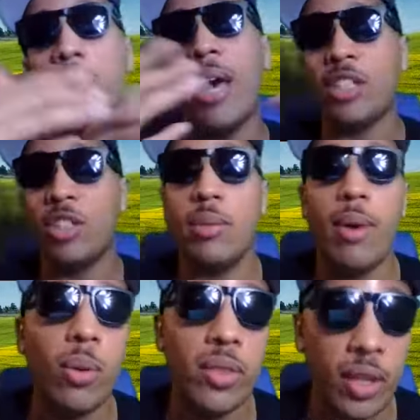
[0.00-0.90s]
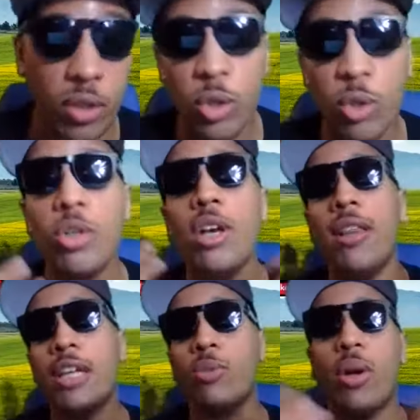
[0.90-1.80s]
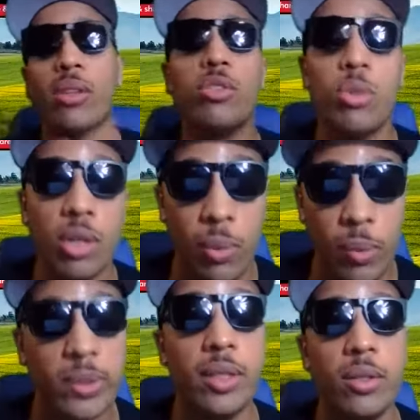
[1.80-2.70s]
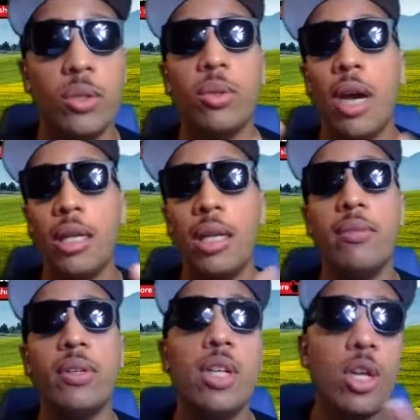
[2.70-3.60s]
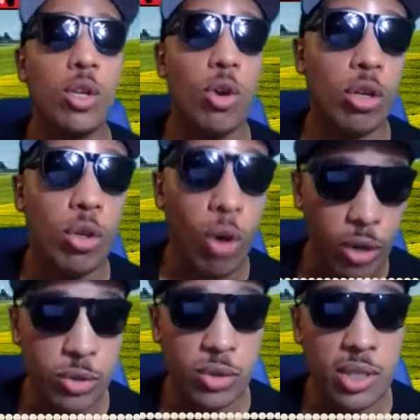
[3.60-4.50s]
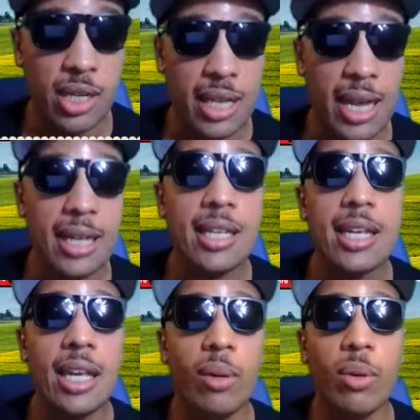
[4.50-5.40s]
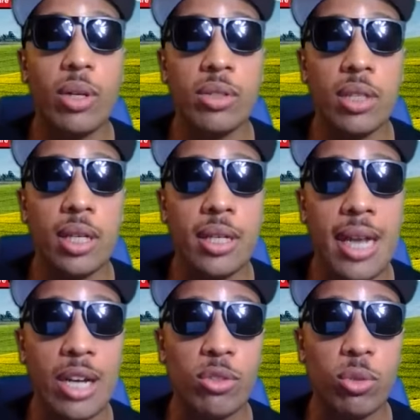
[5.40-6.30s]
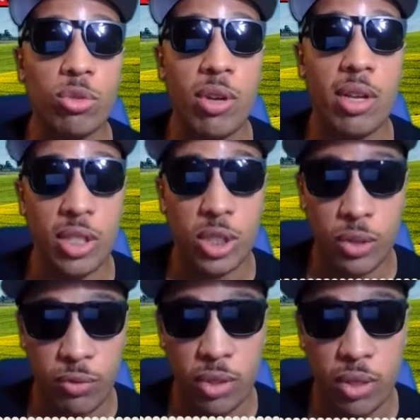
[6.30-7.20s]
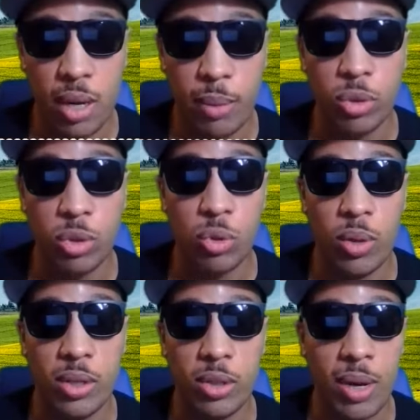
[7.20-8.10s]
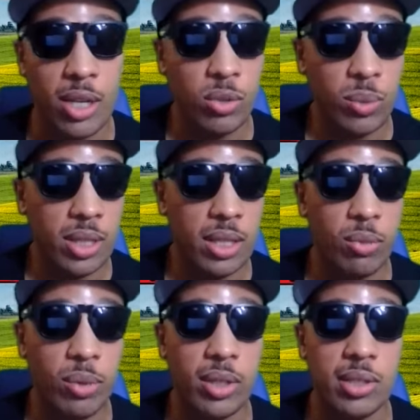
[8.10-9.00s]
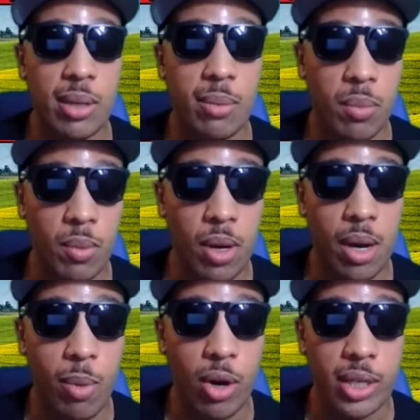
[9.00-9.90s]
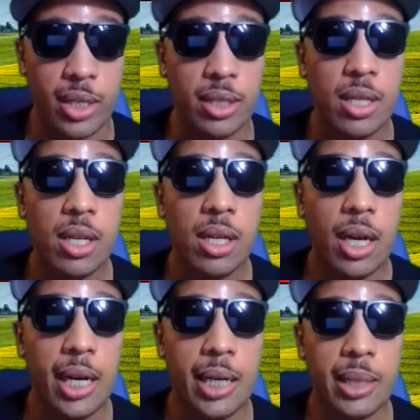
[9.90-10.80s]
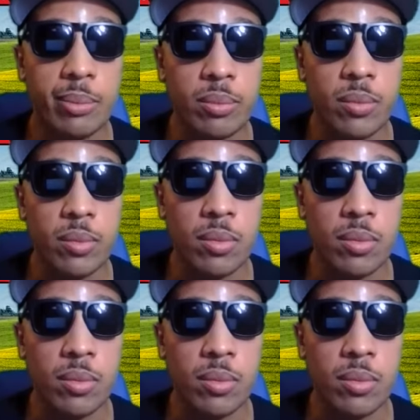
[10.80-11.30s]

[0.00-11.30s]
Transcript: passionate about what they do, and that's why they're so good at what they do. I love it. The article also stated that it was a natural transition for the couple to join the ranks within the real estate uh, market um,